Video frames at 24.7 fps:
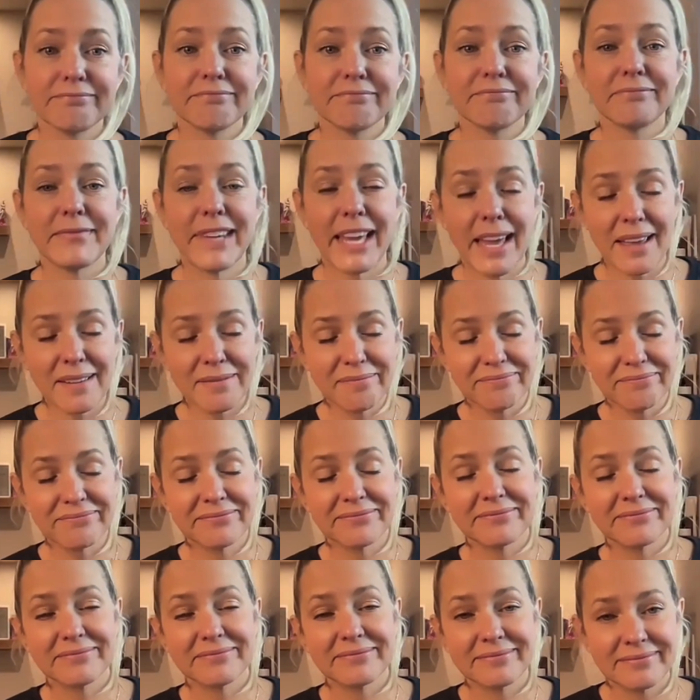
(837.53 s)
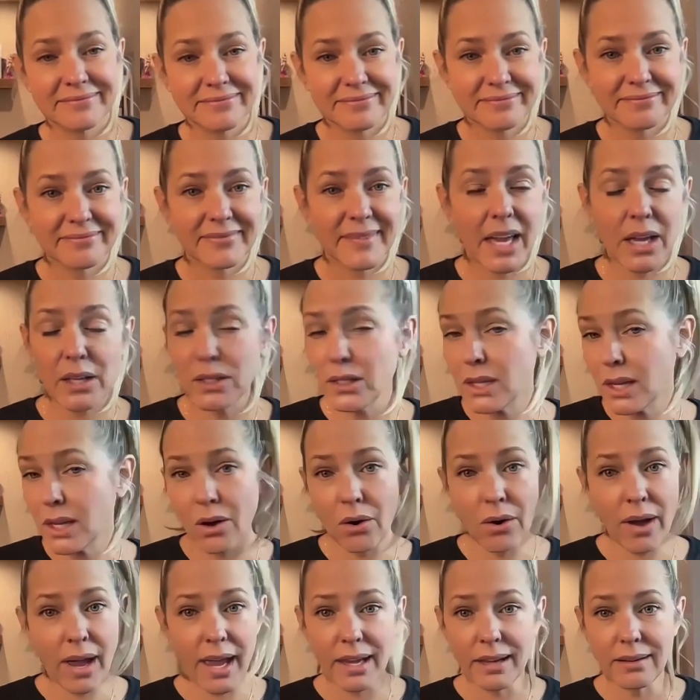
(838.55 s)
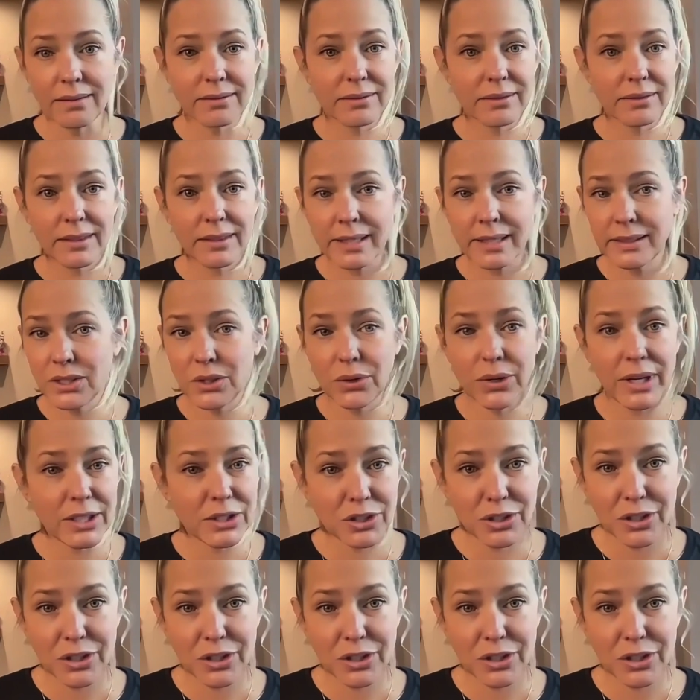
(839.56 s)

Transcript: Yeah. I was like, okay, the to each their